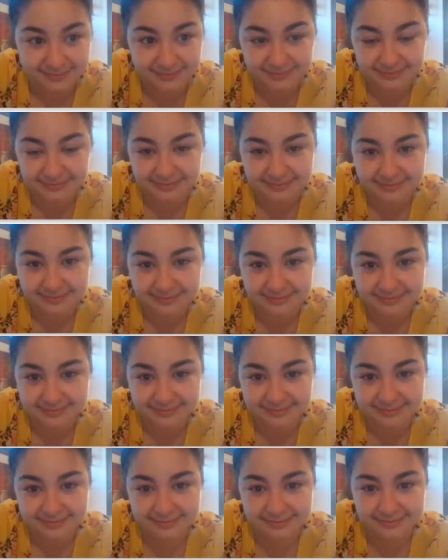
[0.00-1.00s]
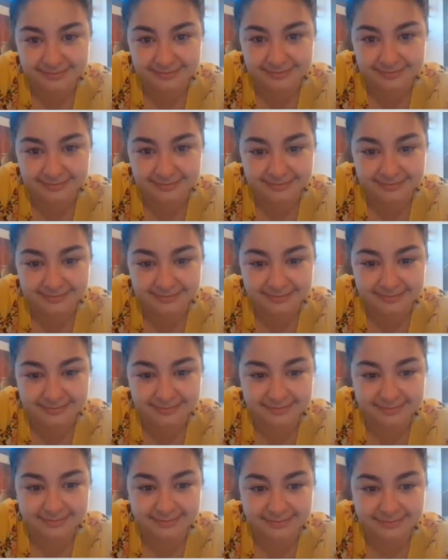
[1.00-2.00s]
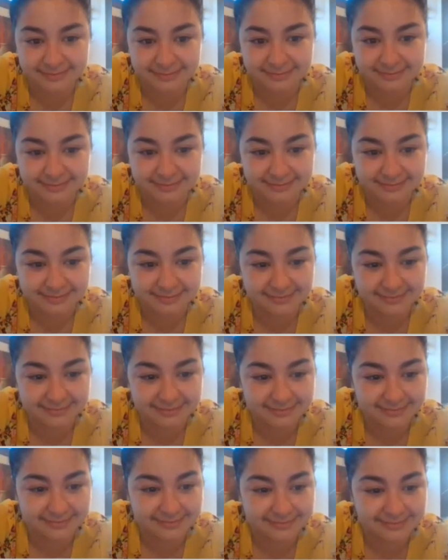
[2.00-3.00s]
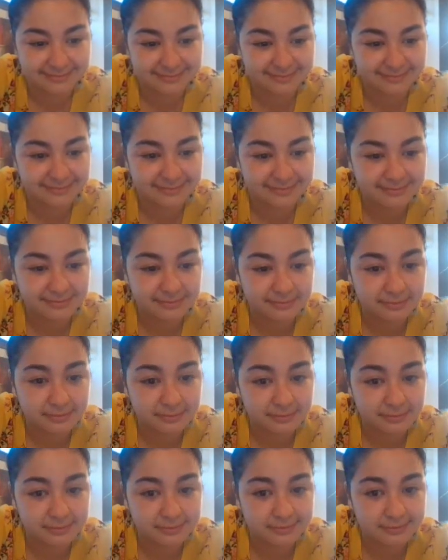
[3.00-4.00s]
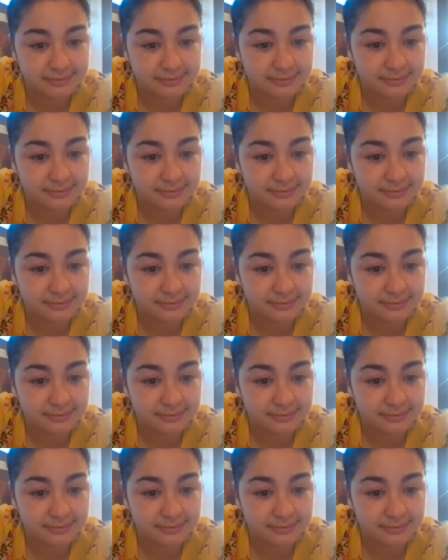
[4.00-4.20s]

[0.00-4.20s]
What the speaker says: Nothing is said.